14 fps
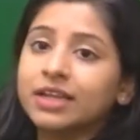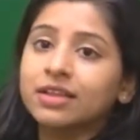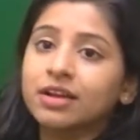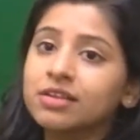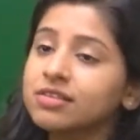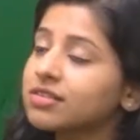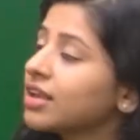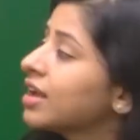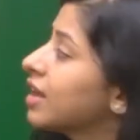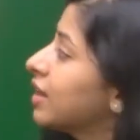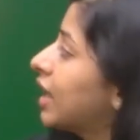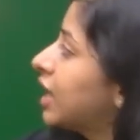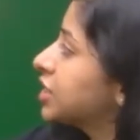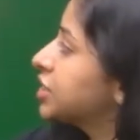that is
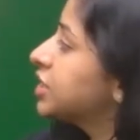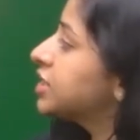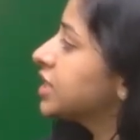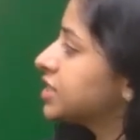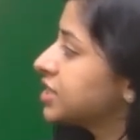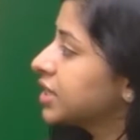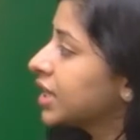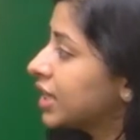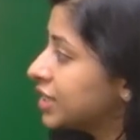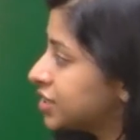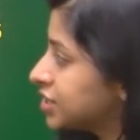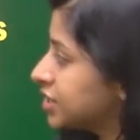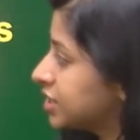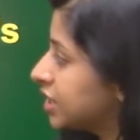National Testing
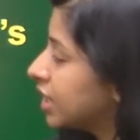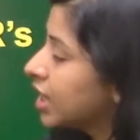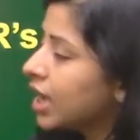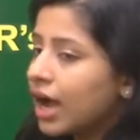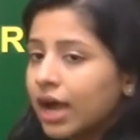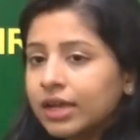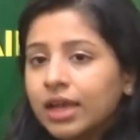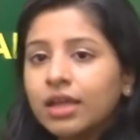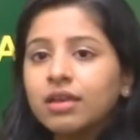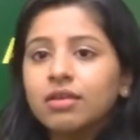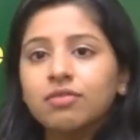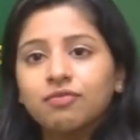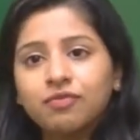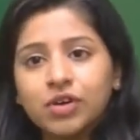Agency.
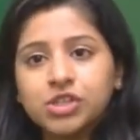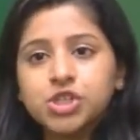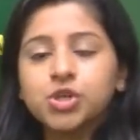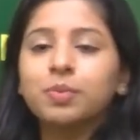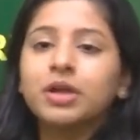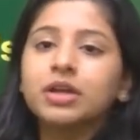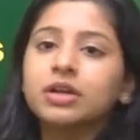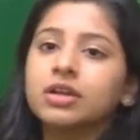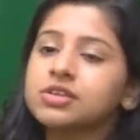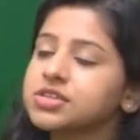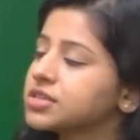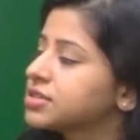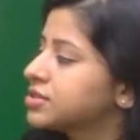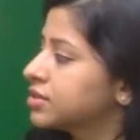Again, once your merit
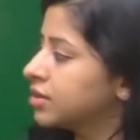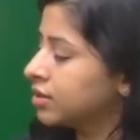list is